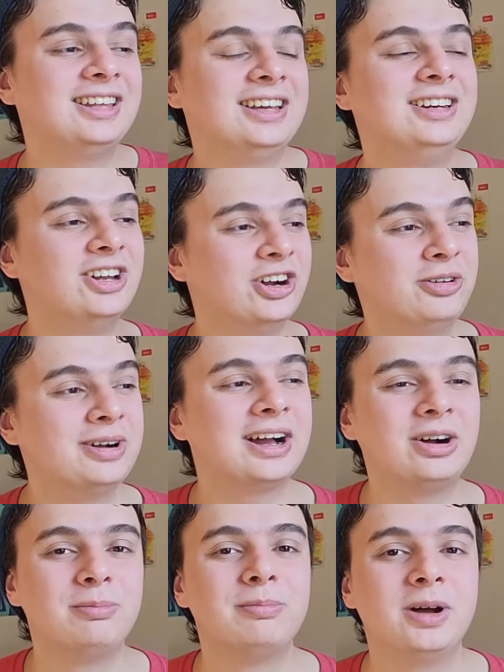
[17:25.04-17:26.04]
they know
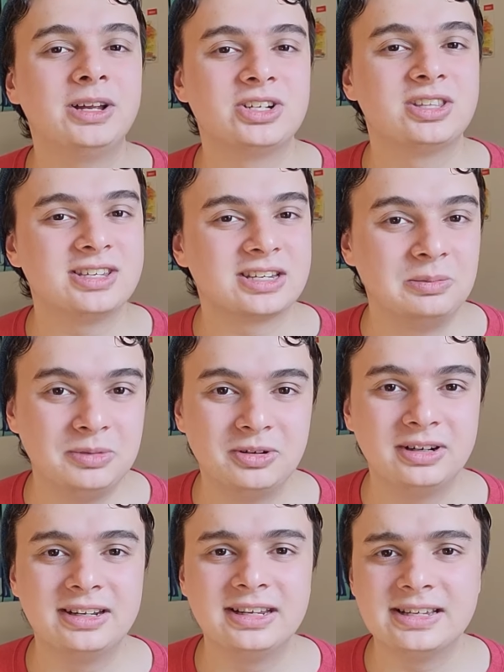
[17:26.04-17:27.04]
how much this
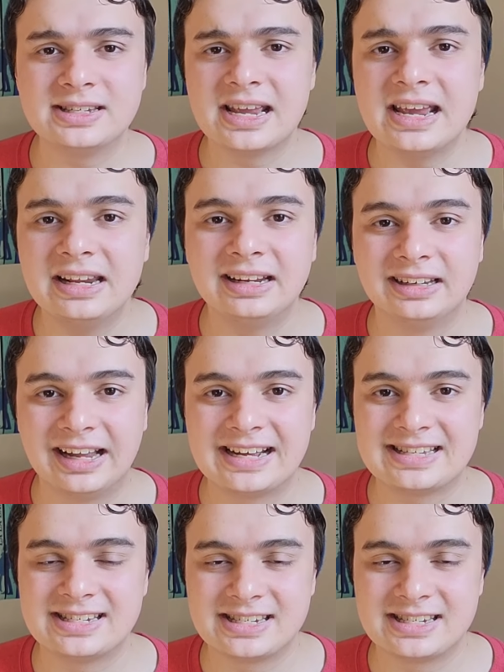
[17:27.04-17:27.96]
community is hated Last